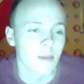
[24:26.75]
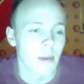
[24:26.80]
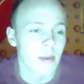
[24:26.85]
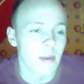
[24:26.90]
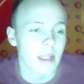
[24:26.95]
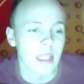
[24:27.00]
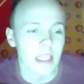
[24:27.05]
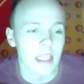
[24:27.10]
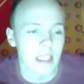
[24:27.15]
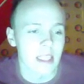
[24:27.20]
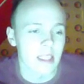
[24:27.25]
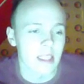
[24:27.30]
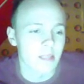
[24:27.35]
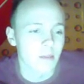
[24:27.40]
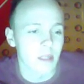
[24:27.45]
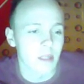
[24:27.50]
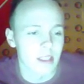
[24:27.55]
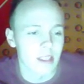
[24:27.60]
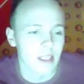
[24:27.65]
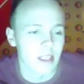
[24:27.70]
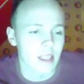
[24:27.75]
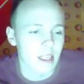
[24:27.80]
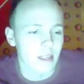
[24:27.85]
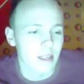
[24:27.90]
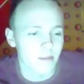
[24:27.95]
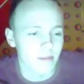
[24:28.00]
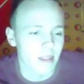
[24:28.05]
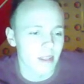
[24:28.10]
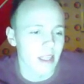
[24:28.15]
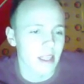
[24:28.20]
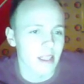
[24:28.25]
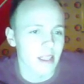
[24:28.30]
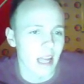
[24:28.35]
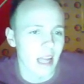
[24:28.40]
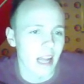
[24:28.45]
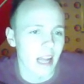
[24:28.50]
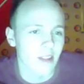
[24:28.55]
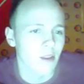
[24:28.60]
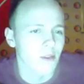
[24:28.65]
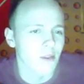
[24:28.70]
Maybe it isn't, but
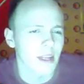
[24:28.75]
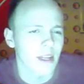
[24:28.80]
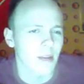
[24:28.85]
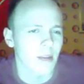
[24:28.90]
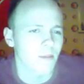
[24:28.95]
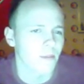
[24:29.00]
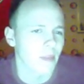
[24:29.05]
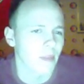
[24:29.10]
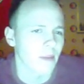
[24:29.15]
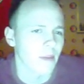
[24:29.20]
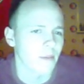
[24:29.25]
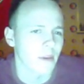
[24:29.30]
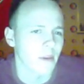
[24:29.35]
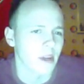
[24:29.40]
I don't think I'm